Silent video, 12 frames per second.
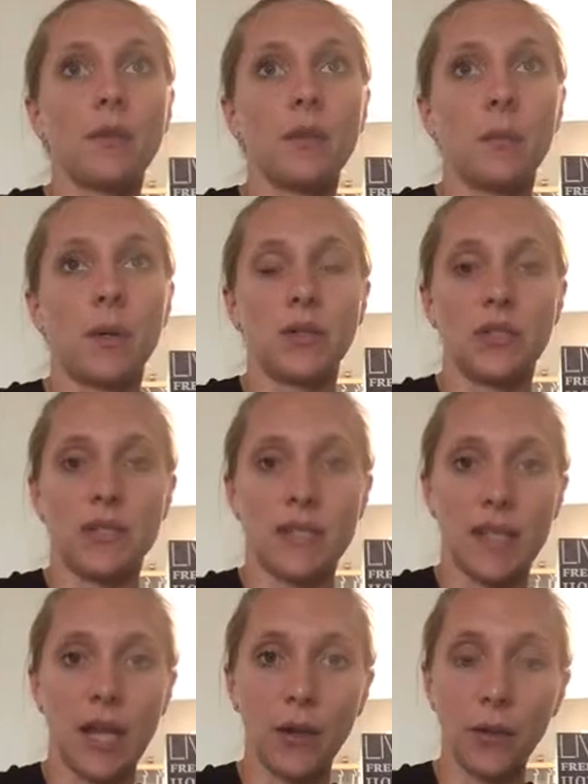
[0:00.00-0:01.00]
the
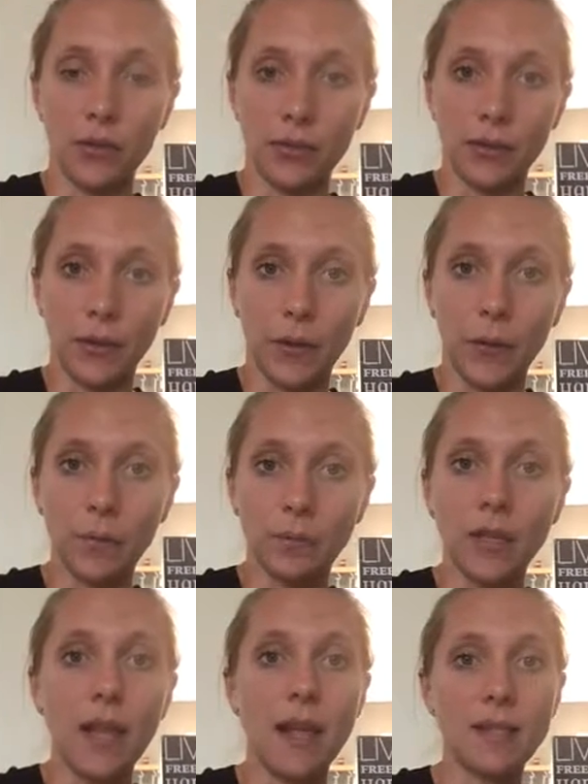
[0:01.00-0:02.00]
purchases that go through you.
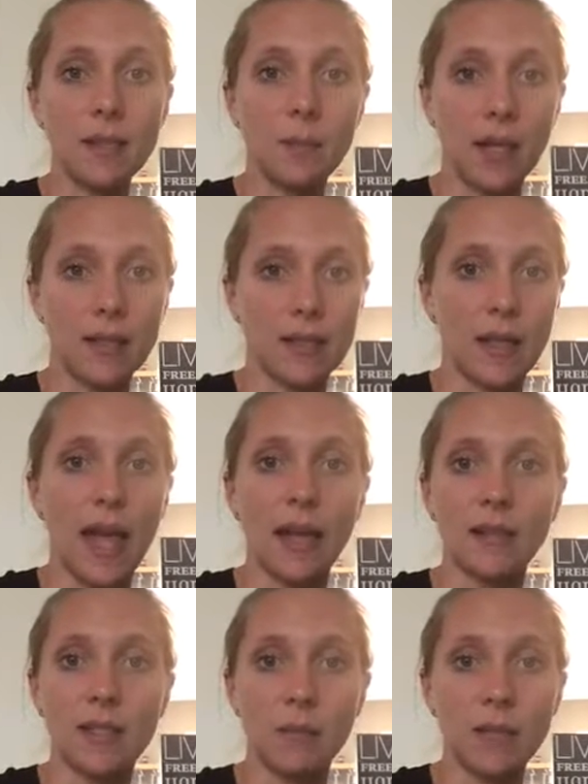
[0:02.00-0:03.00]
And that's a
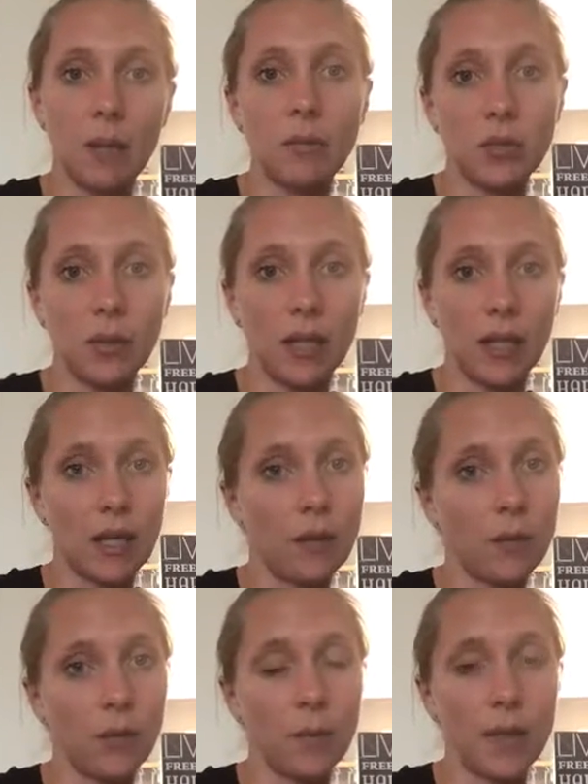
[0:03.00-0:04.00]
baseline. Sometimes you can get
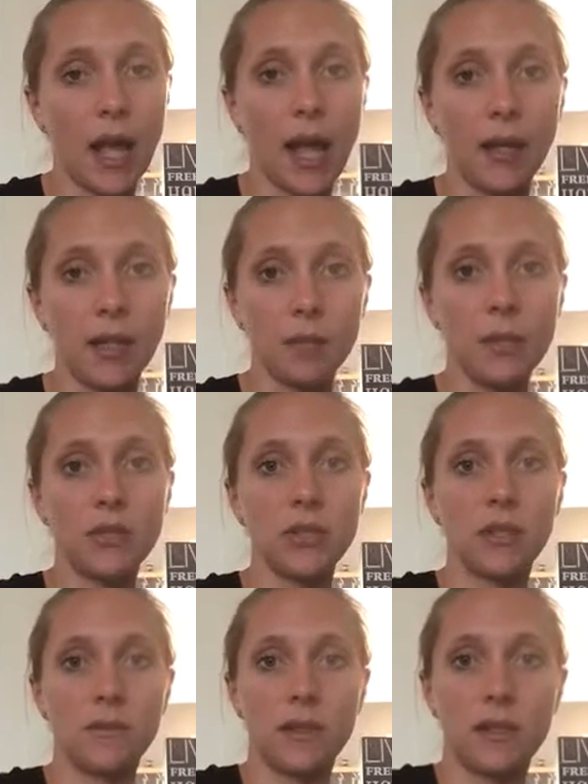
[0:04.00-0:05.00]
a little bit higher
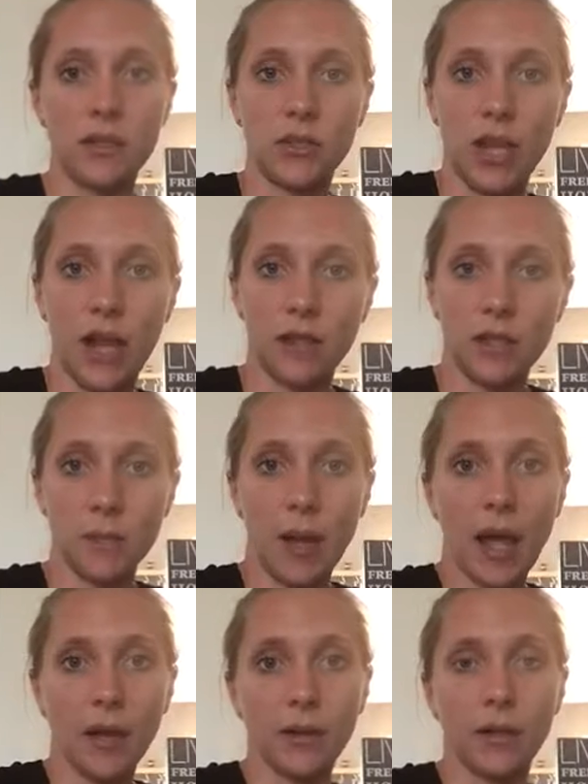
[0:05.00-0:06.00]
commission if it is a challenge
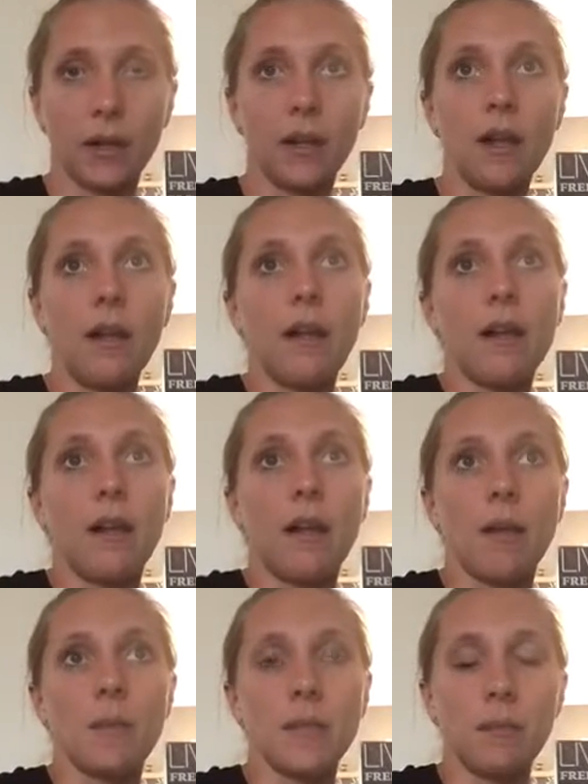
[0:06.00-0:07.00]
pack or
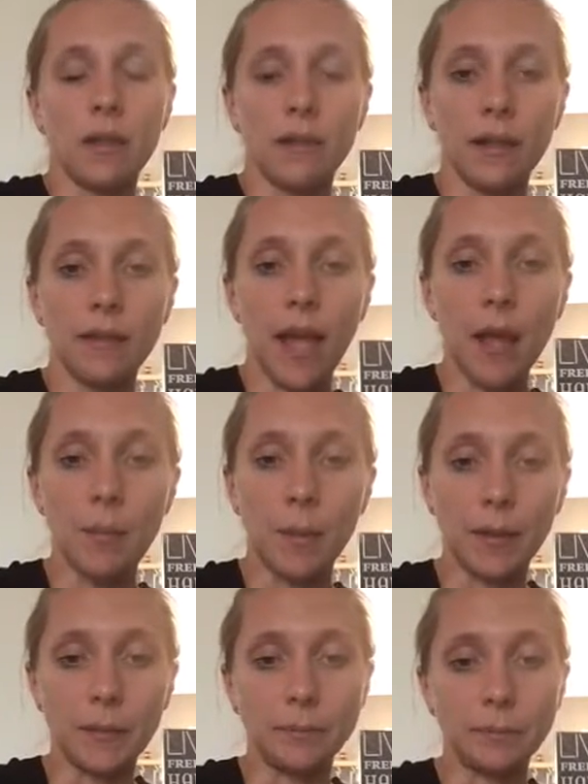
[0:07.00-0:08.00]
something like that,
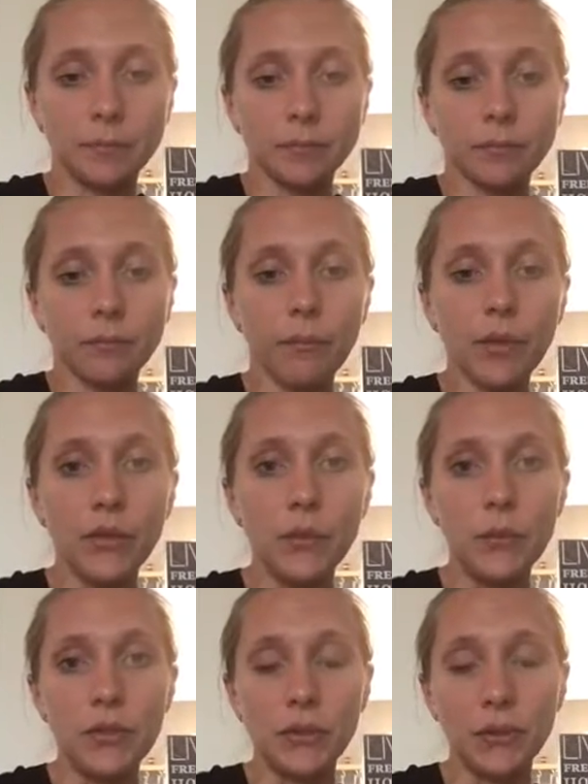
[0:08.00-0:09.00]
but
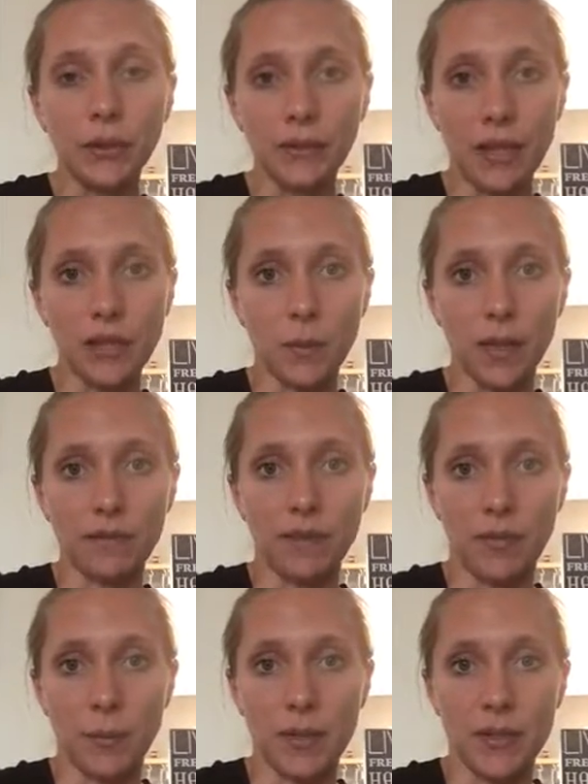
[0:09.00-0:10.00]
you do earn that
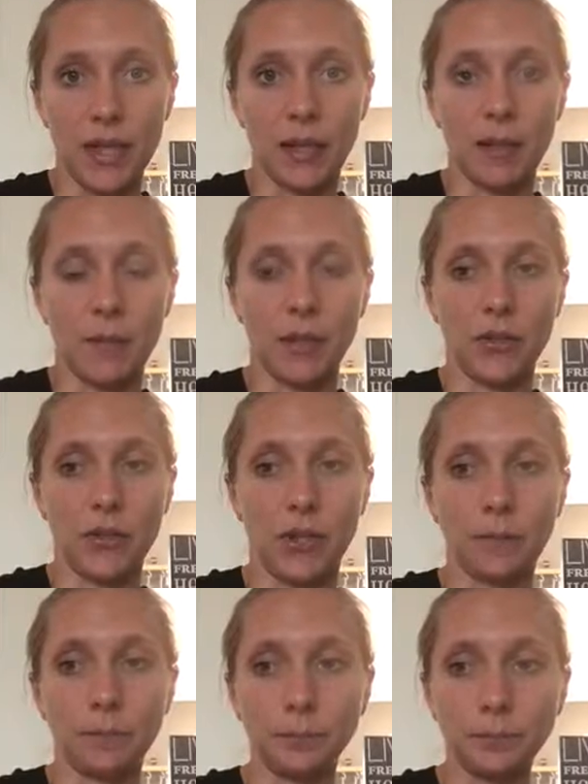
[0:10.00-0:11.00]
25%
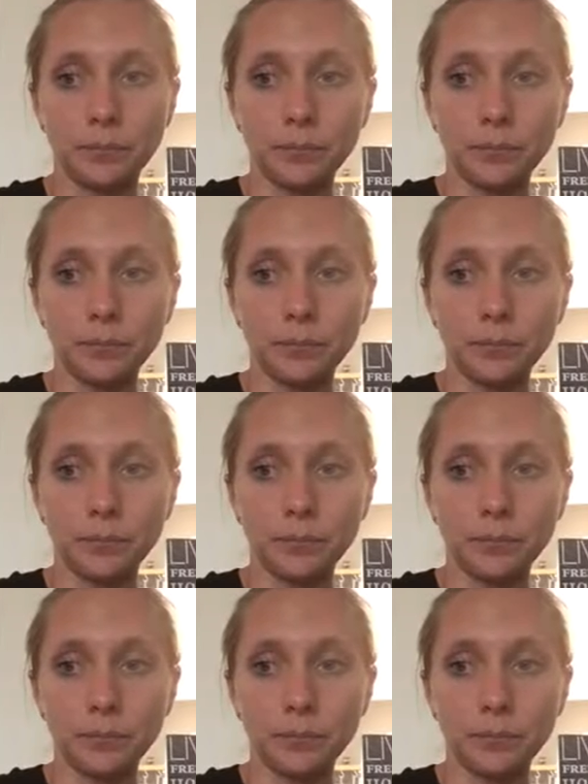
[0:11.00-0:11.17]
commission